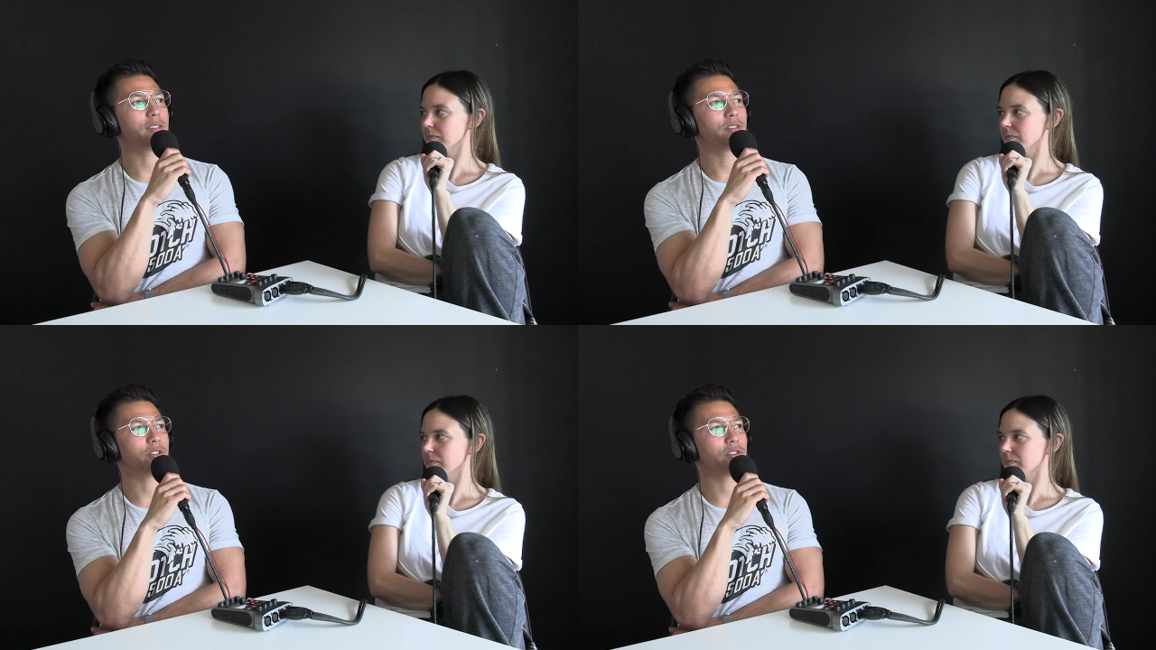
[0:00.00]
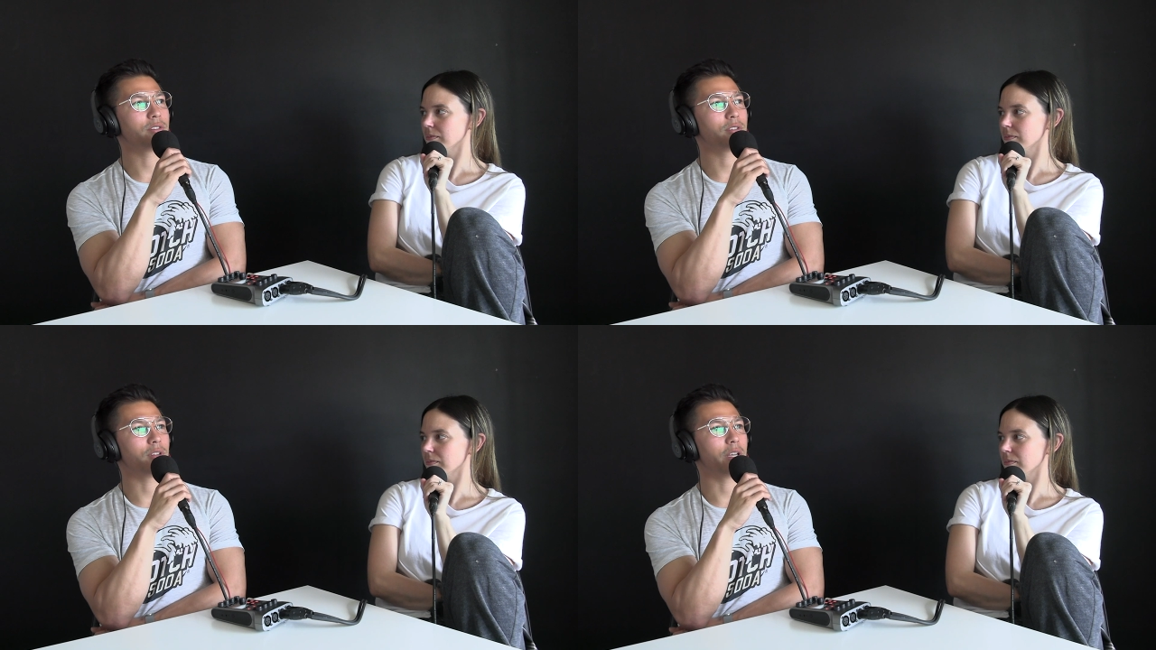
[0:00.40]

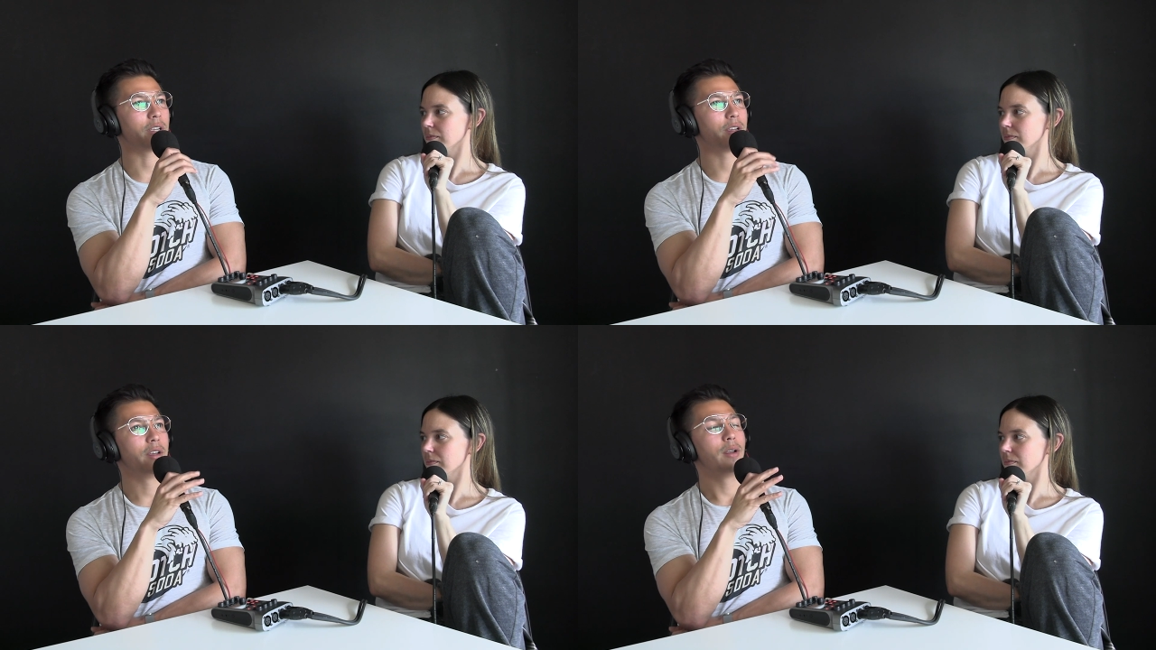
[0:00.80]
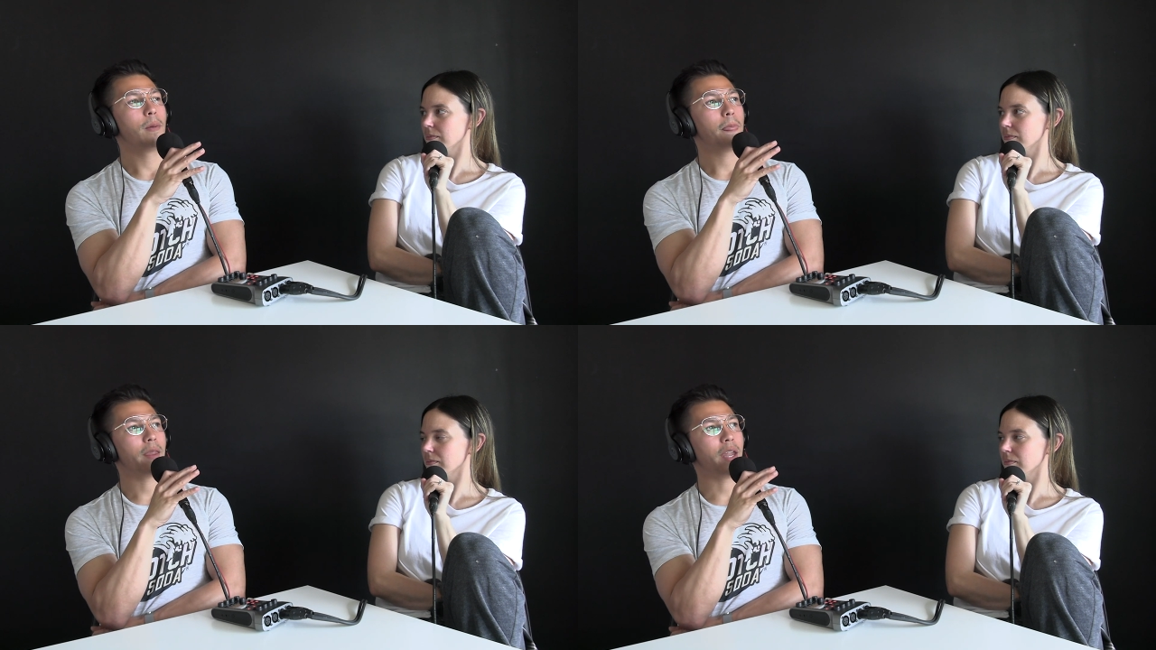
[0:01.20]
Speaker 1: decisions to like
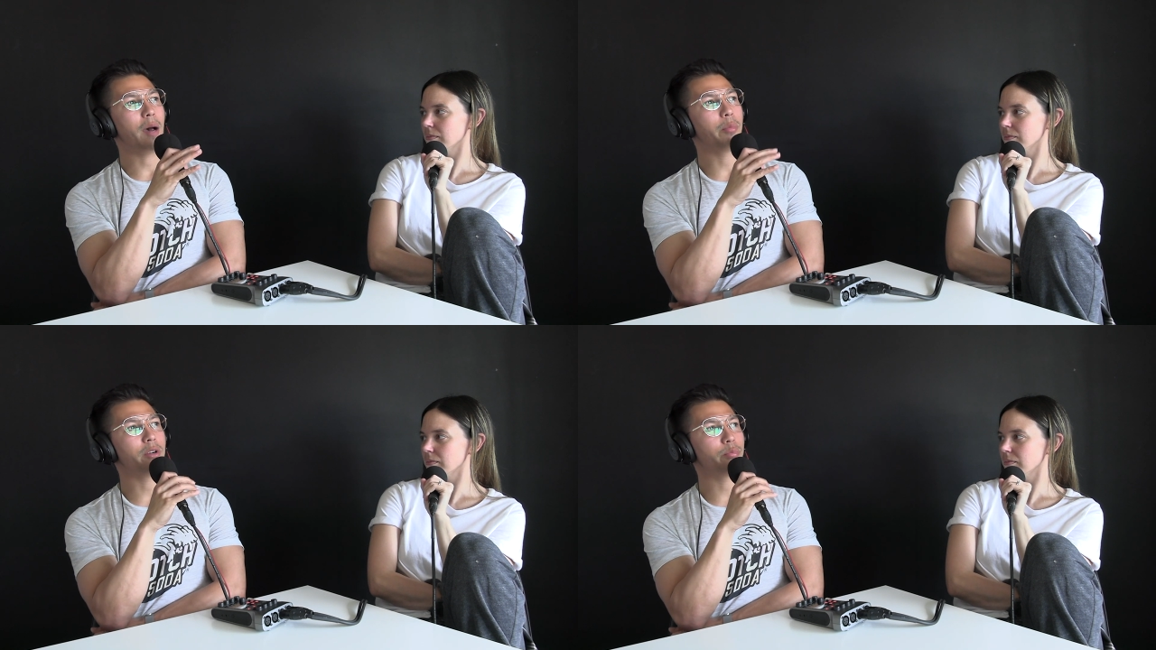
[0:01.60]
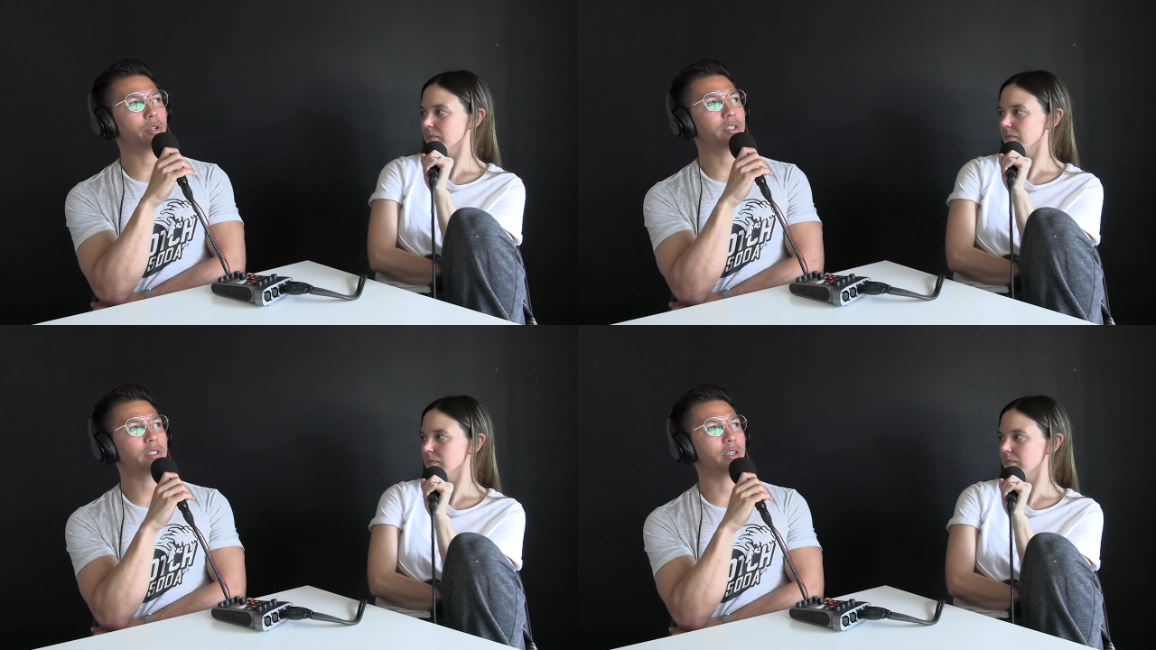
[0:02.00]
not burn
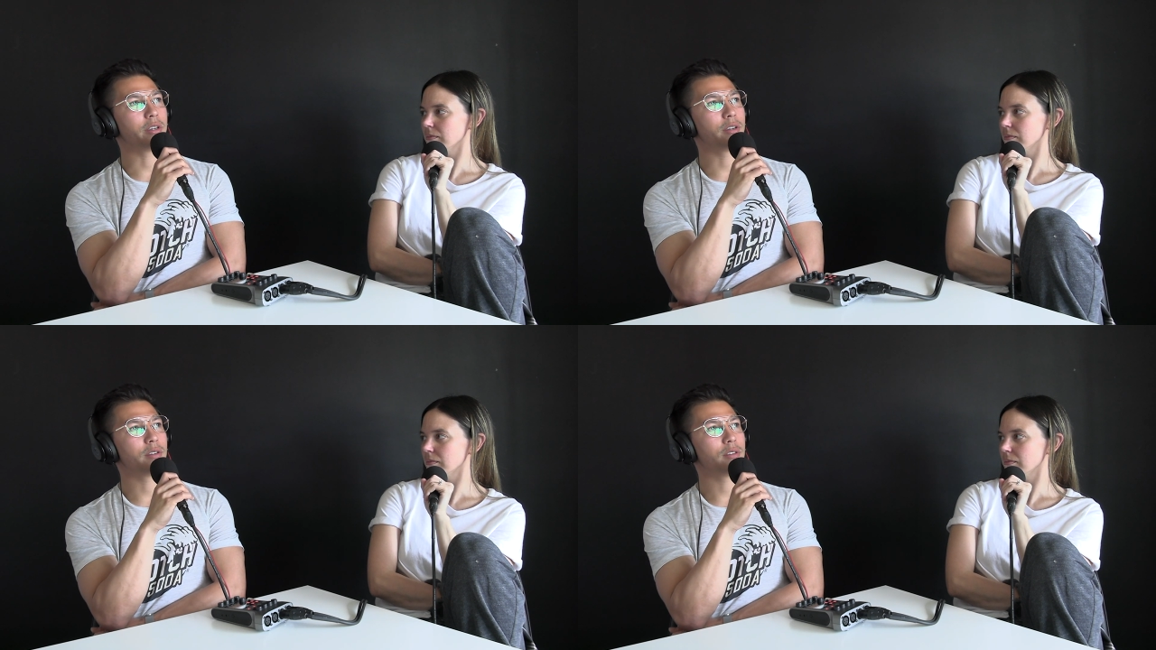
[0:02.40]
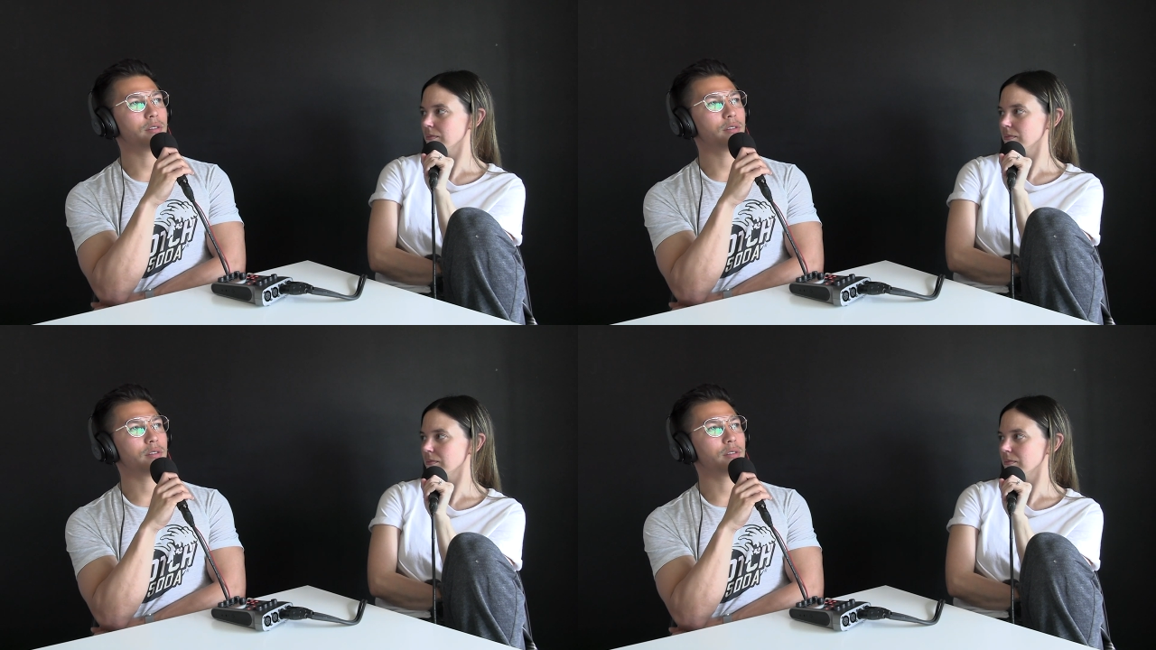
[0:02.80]
bridges here,